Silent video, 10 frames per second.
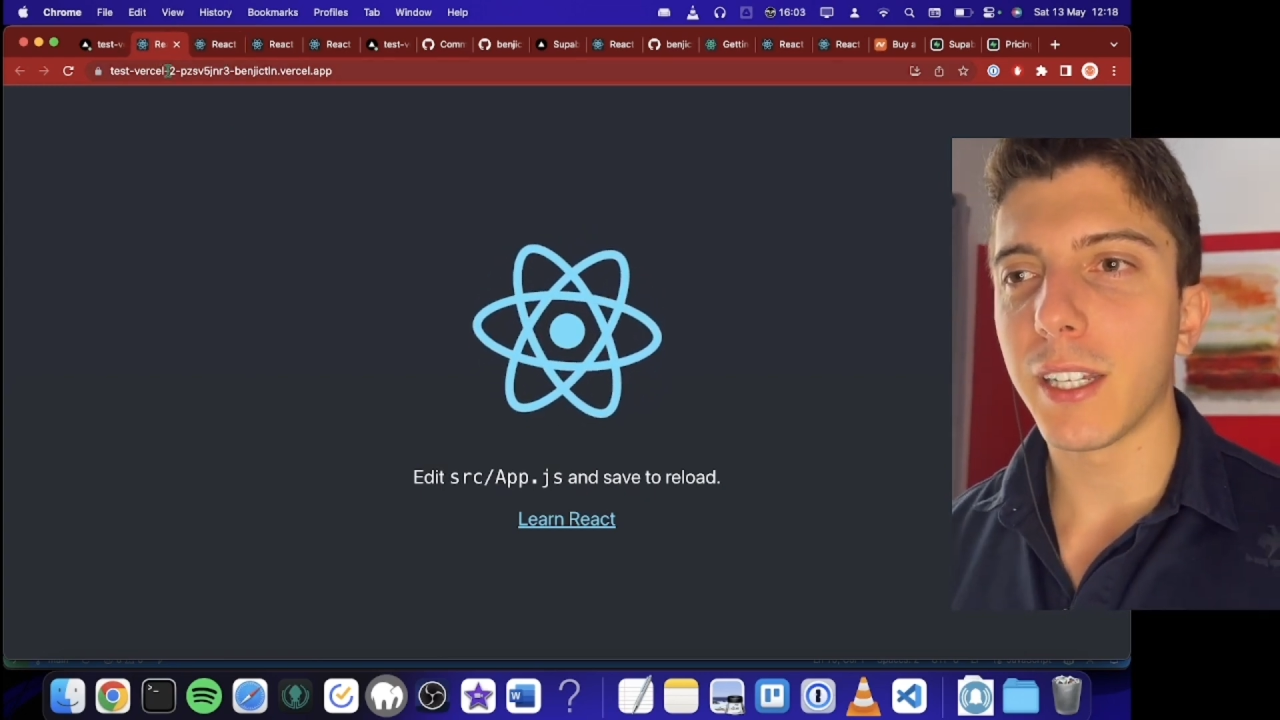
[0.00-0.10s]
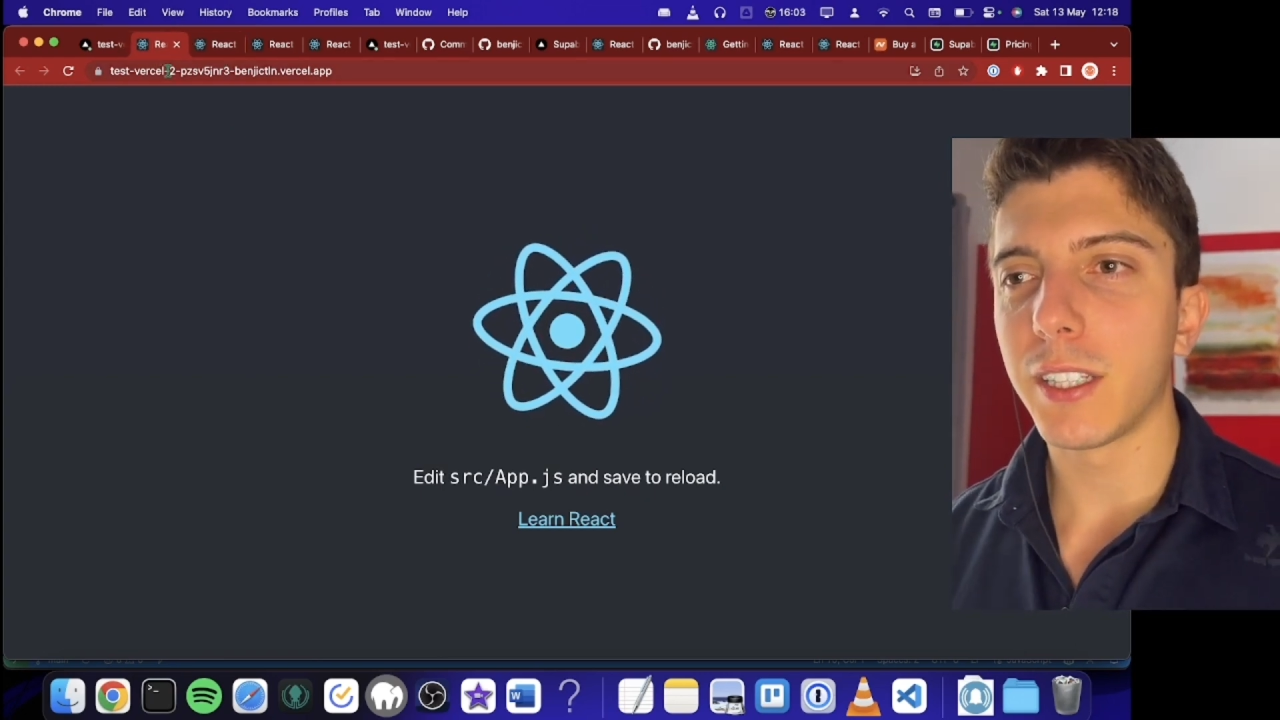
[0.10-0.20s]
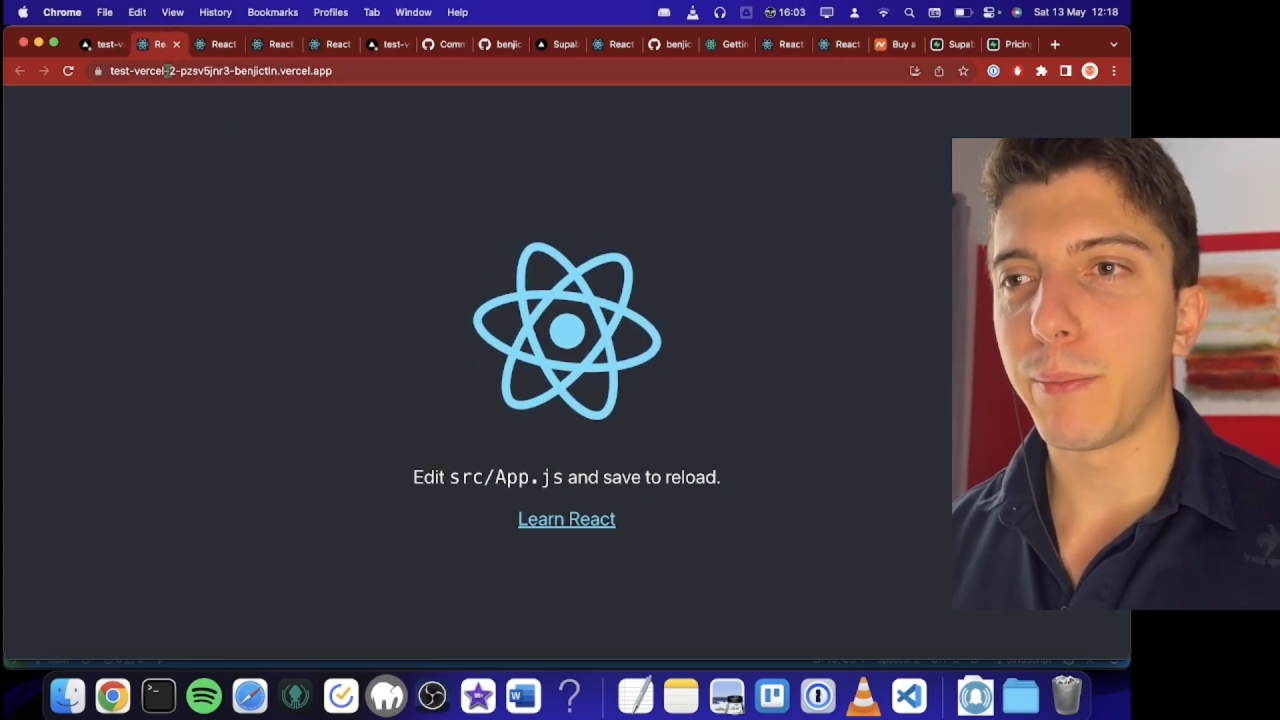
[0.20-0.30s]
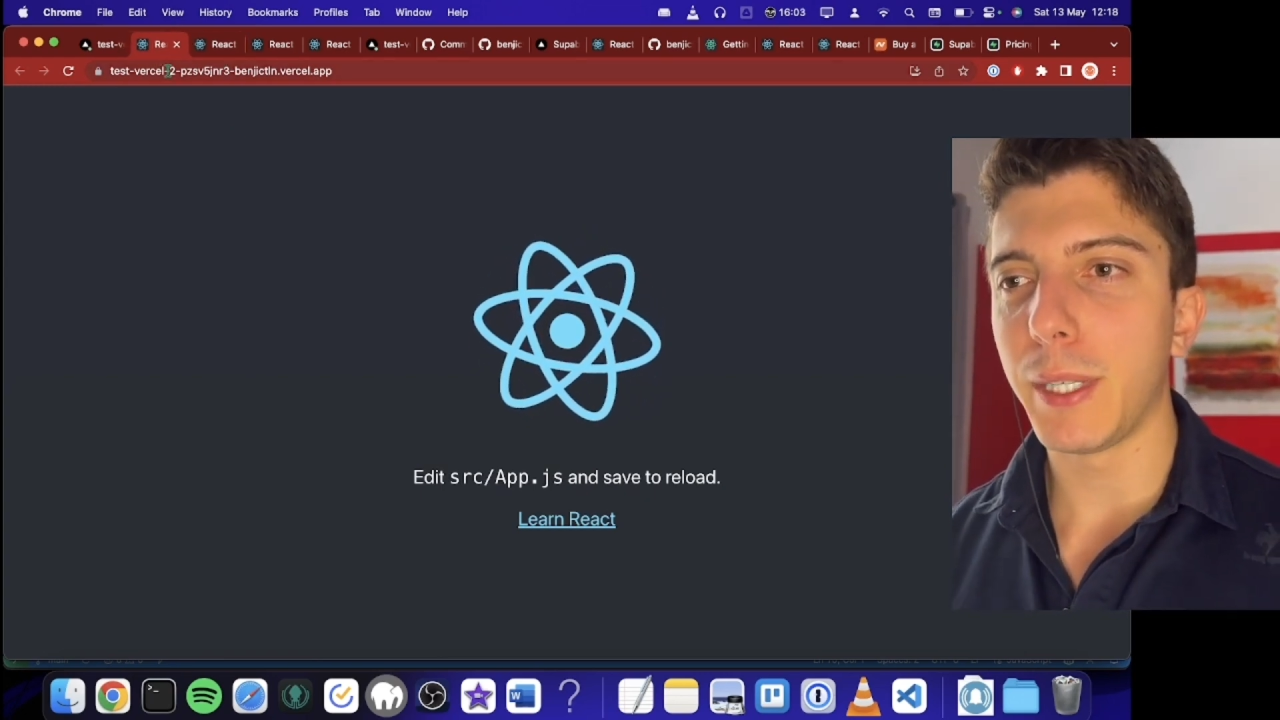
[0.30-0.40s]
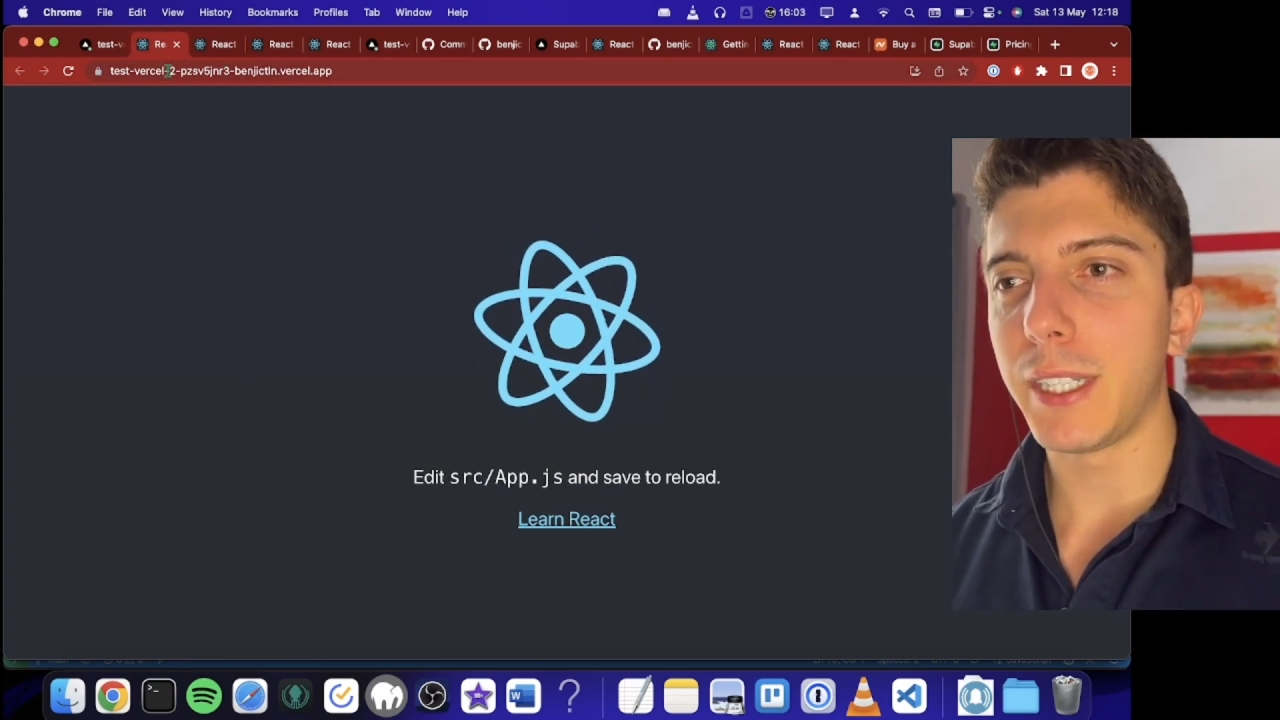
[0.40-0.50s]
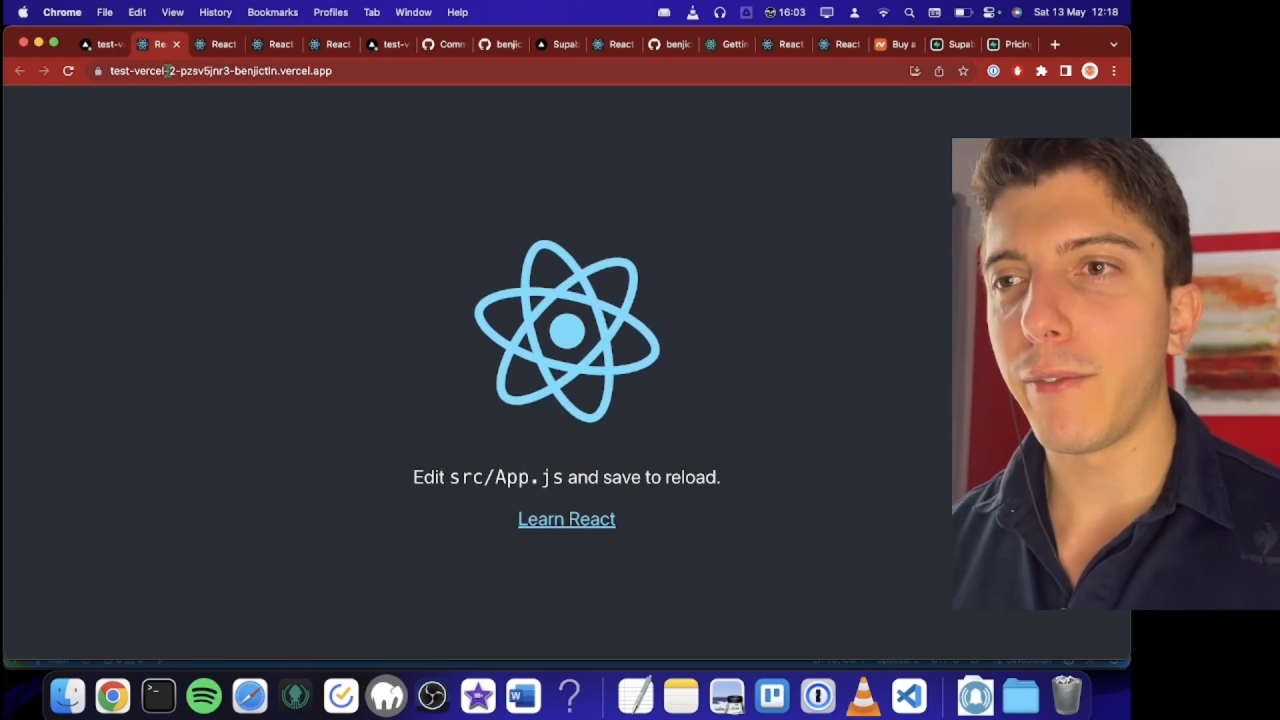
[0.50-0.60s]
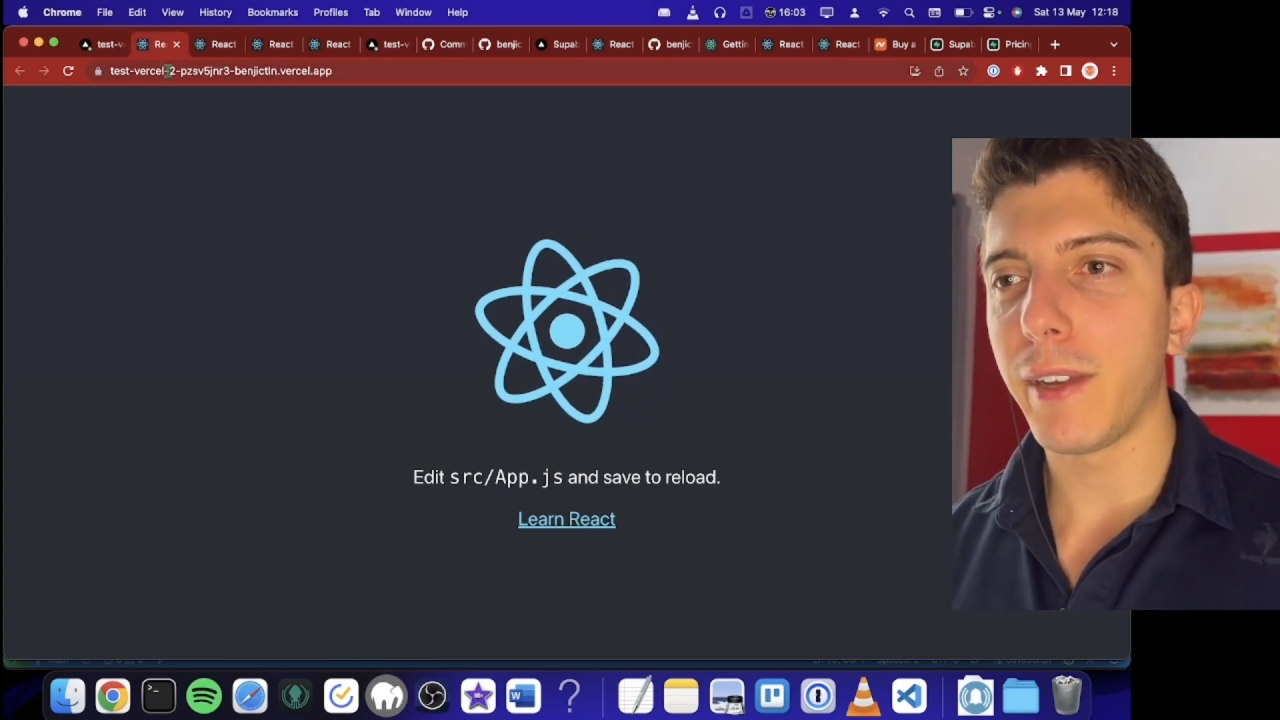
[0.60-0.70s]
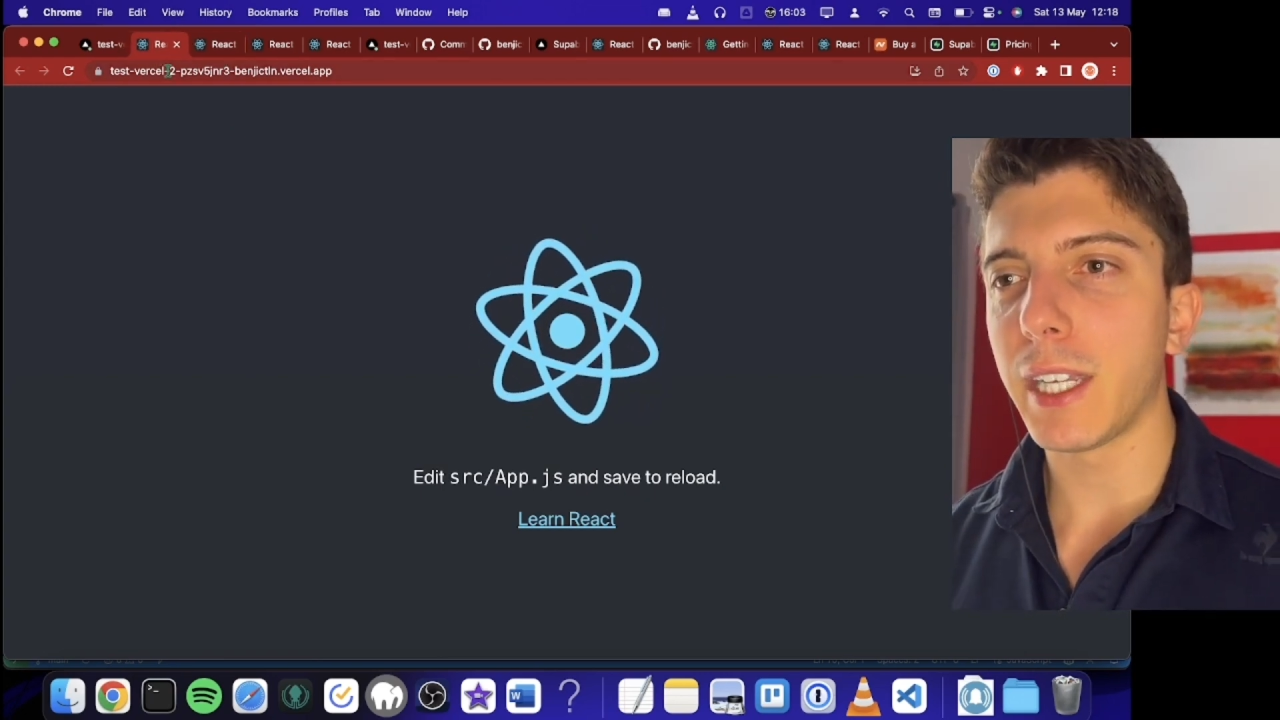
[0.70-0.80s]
specific